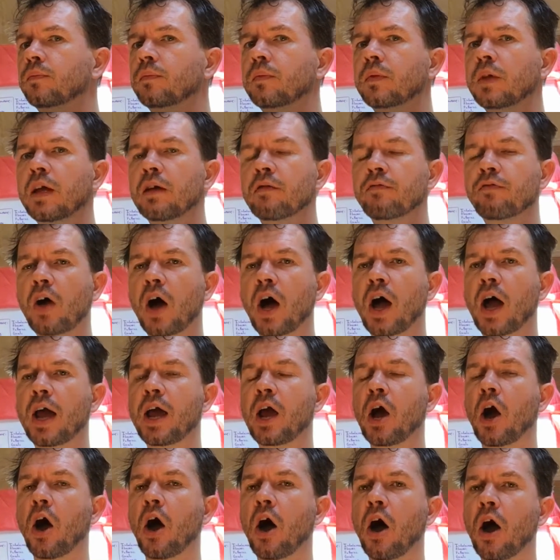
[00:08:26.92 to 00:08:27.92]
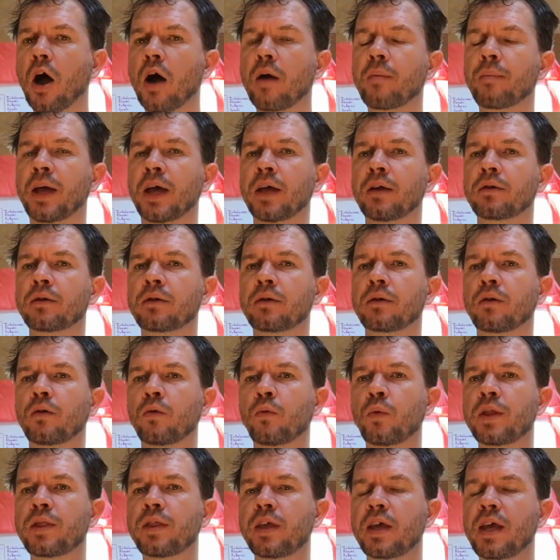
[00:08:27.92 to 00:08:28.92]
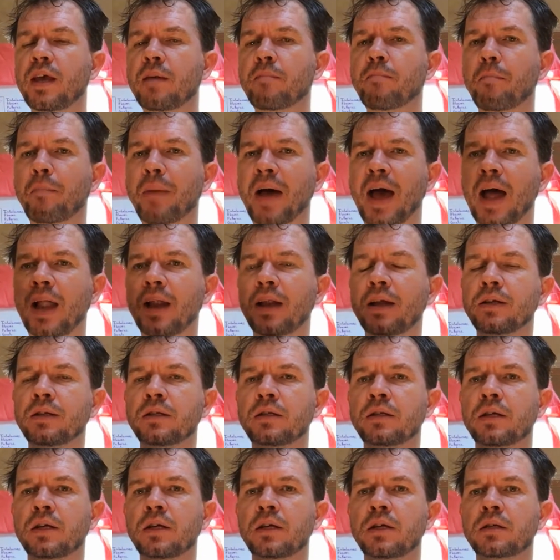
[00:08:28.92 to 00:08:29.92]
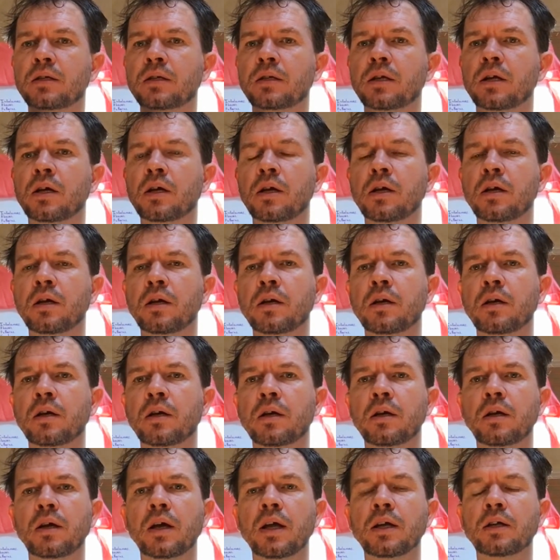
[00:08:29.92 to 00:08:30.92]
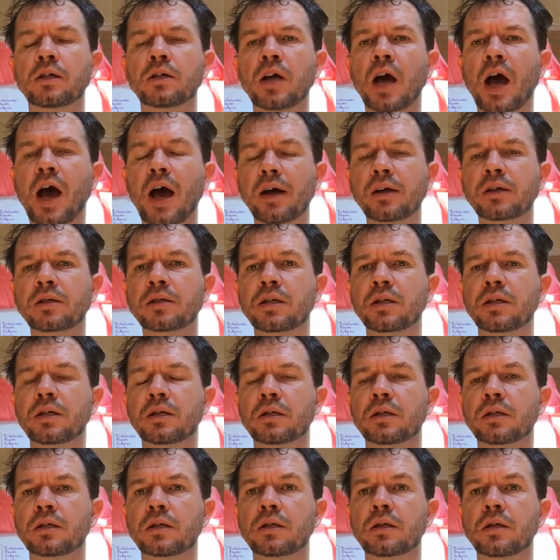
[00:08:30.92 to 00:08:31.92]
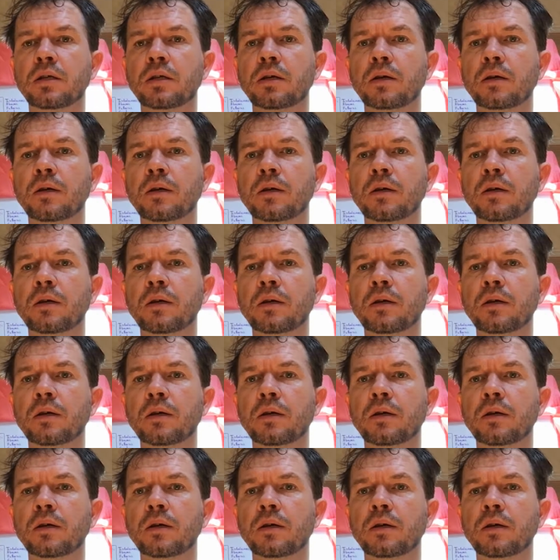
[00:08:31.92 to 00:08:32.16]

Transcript: if I harm it with imbalances and toxins.